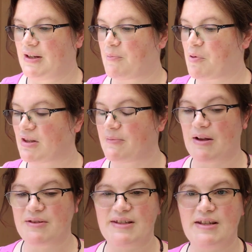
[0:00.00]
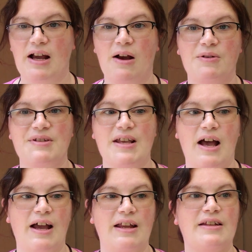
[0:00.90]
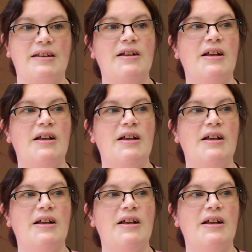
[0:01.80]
I brought them out to sit outside